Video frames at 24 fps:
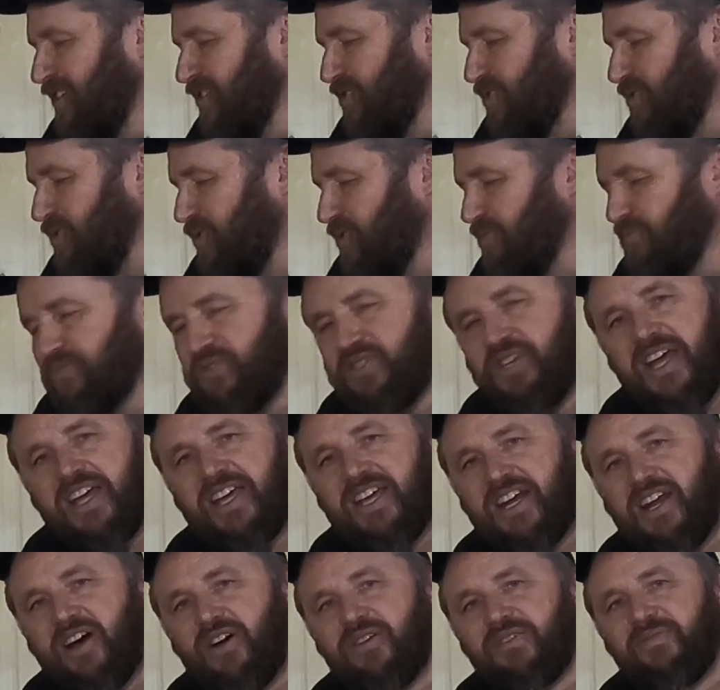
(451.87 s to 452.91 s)
So
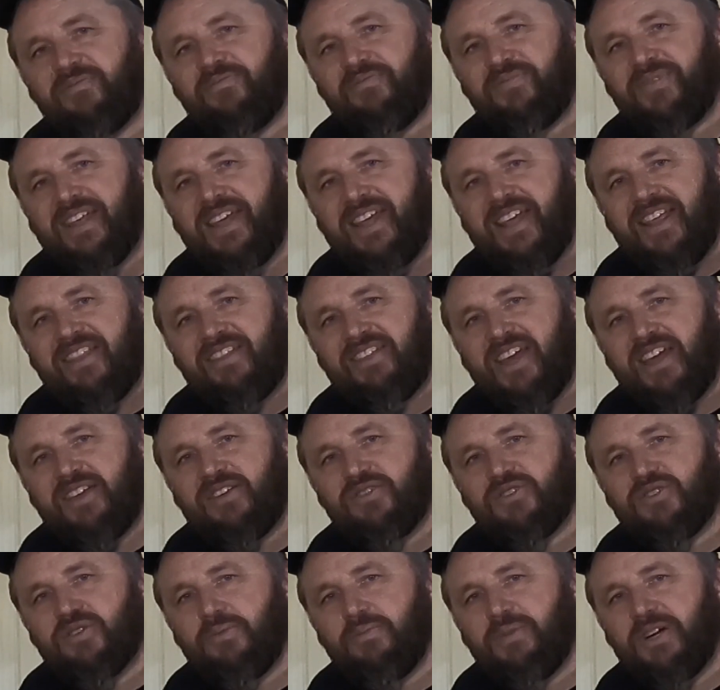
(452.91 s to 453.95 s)
check it out. Thank
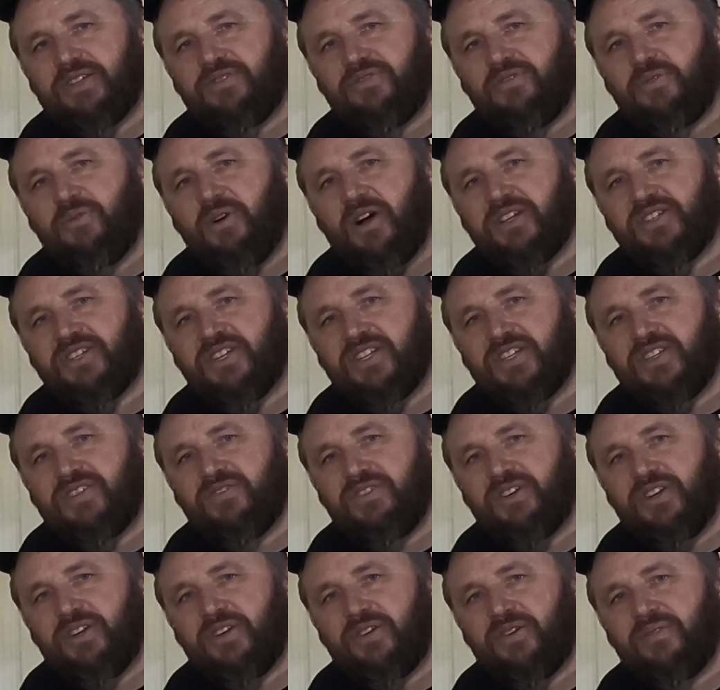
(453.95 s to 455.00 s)
you so much for watching this
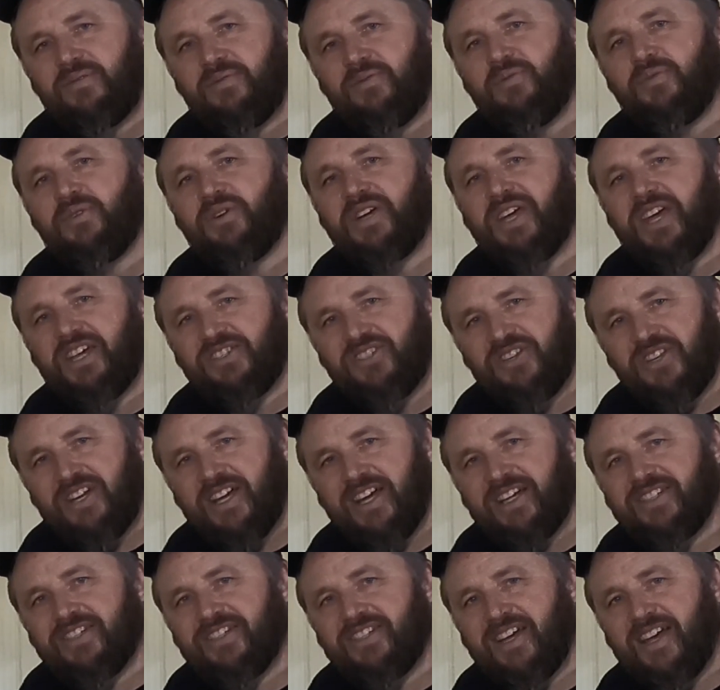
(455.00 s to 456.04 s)
video. We'll catch you
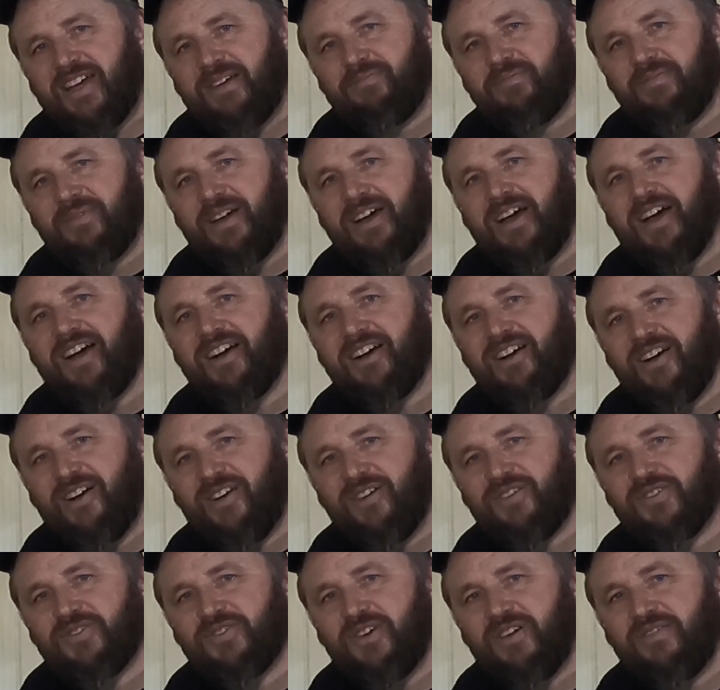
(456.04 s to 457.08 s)
next time on
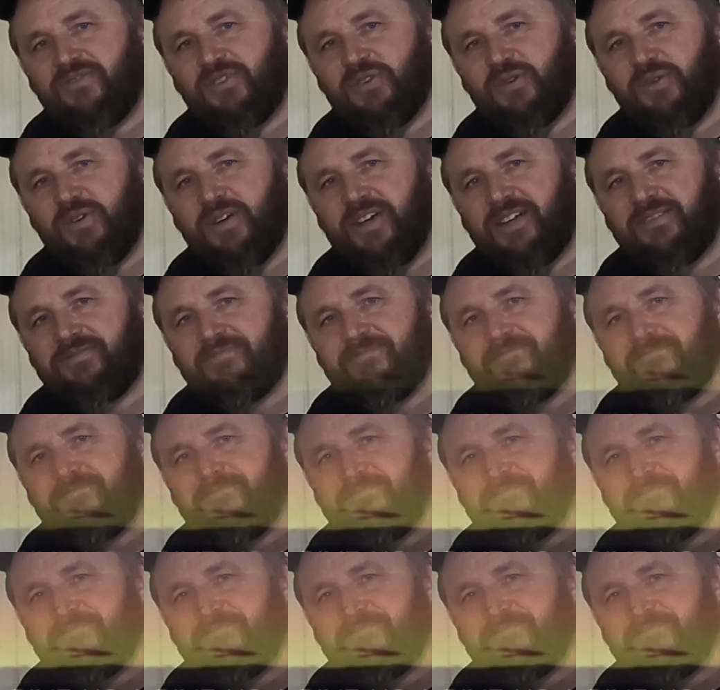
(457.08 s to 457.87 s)
Carl's Off the Grid.